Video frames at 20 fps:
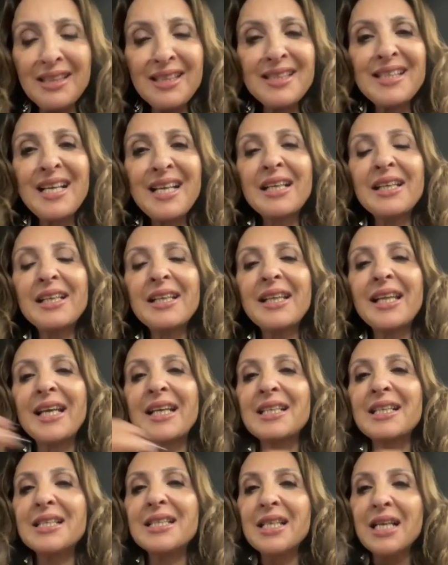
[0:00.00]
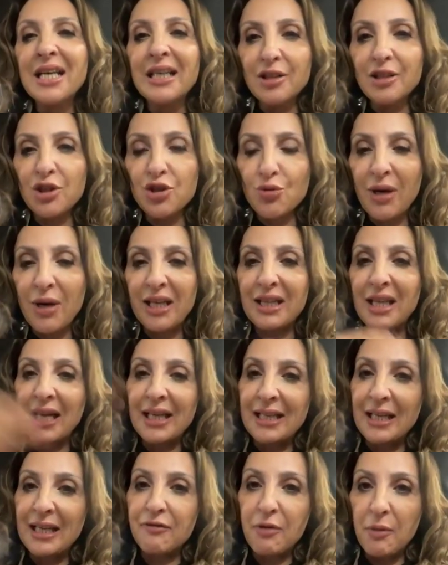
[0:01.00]
And the second thing is the strength
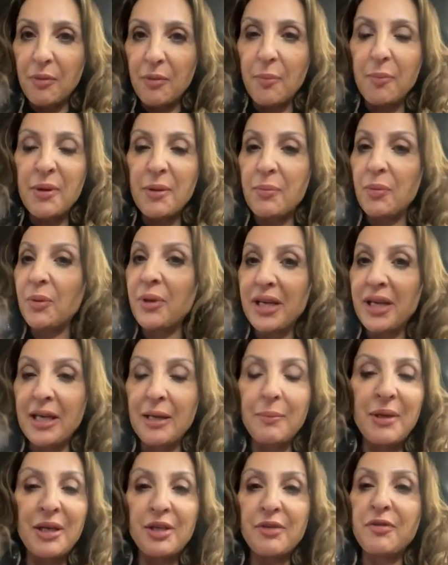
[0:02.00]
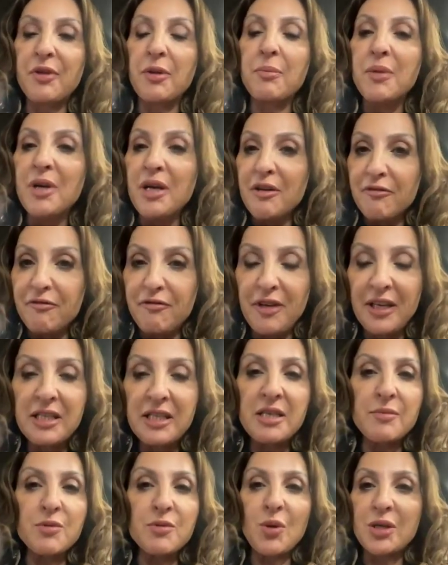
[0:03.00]
I get from the people here, many of them
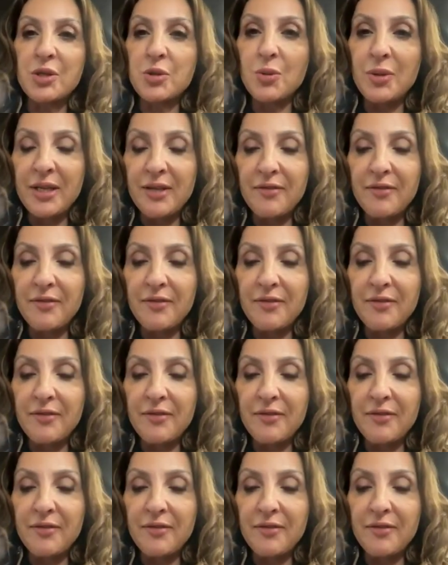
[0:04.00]
victims who had